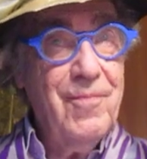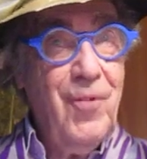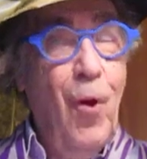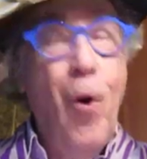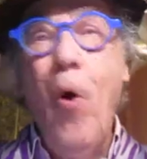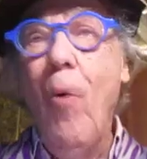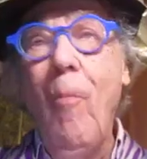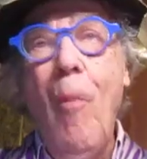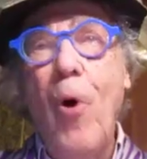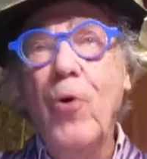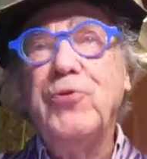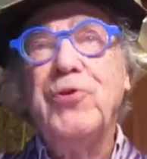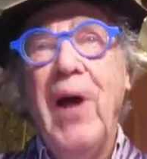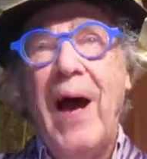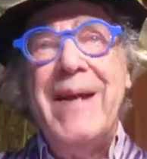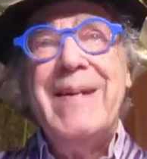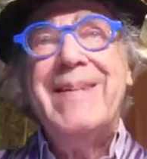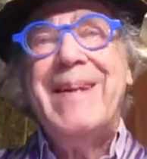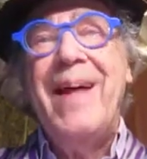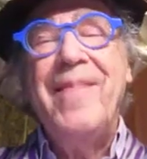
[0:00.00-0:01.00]
Almost
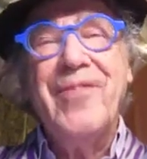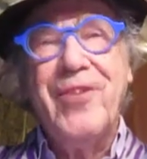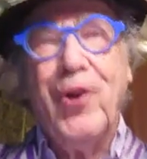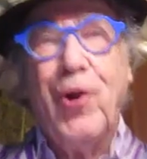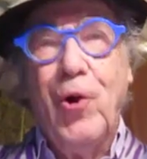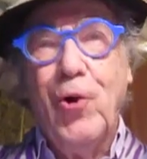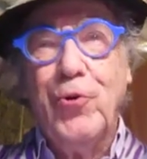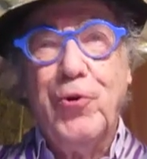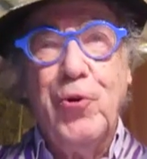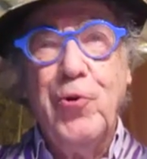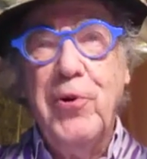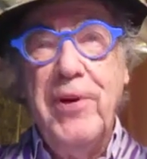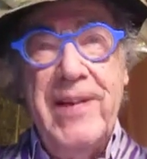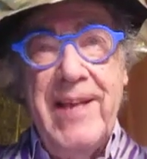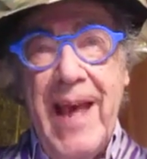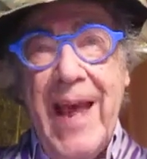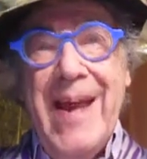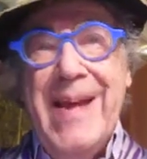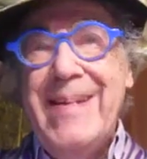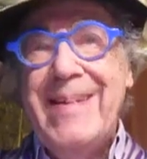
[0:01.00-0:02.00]
identical to
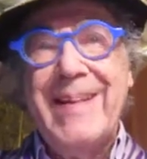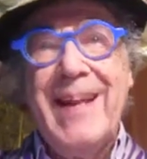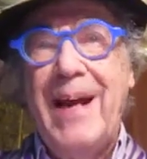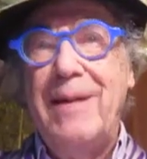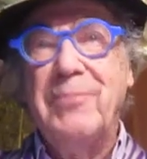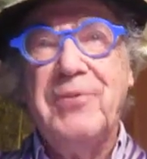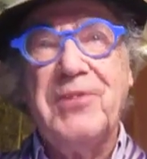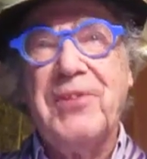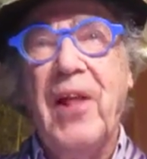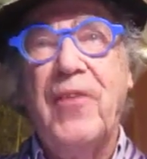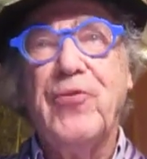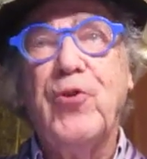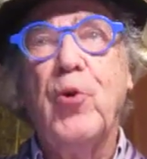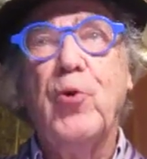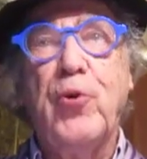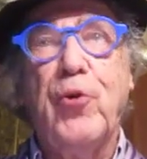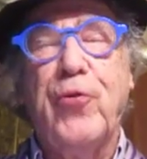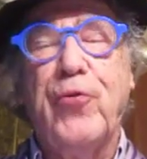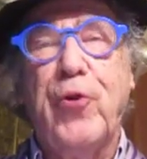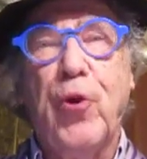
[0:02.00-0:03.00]
the 8 times 10 to
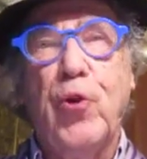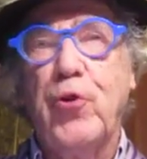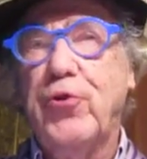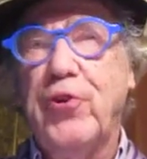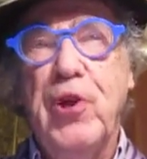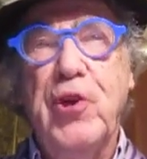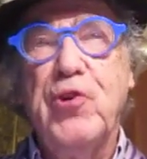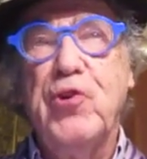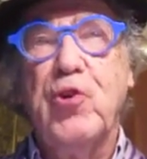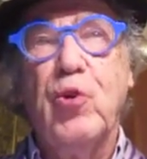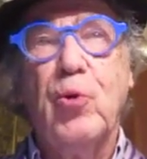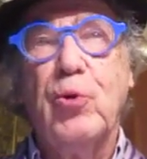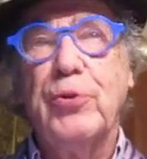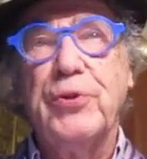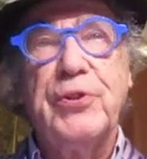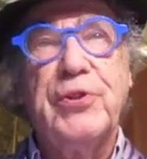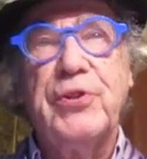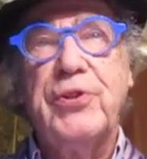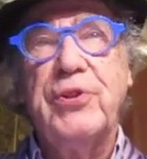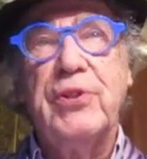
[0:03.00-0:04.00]
the 13
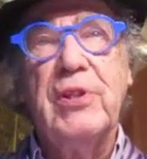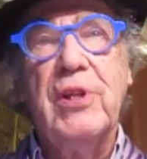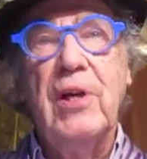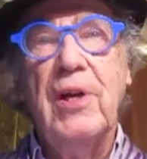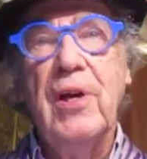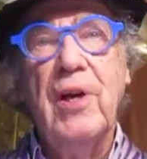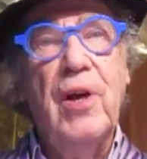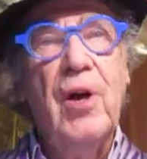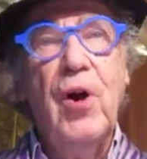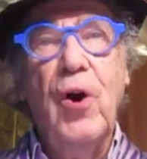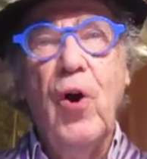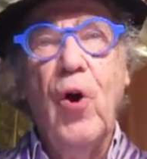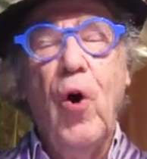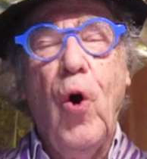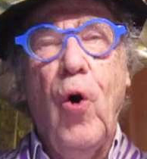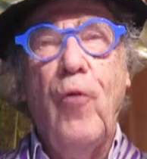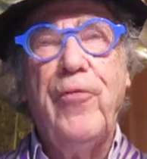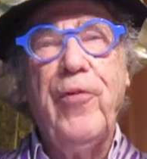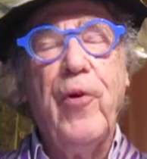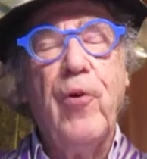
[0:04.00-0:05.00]
joules
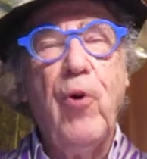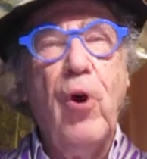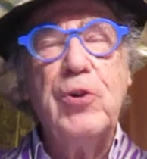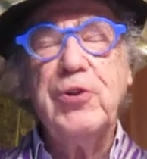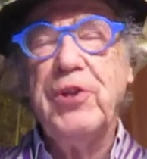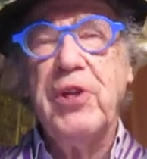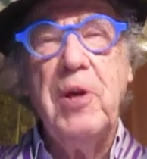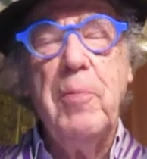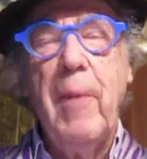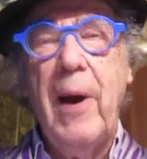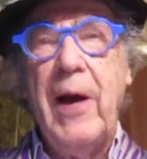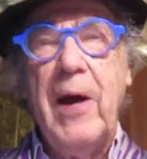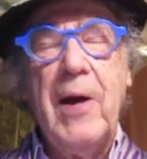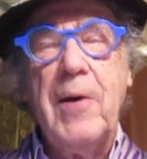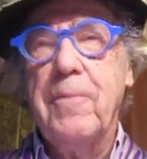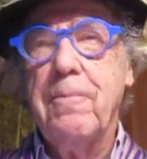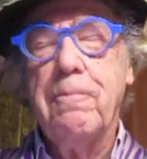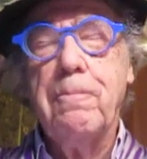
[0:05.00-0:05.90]
of Hiroshima.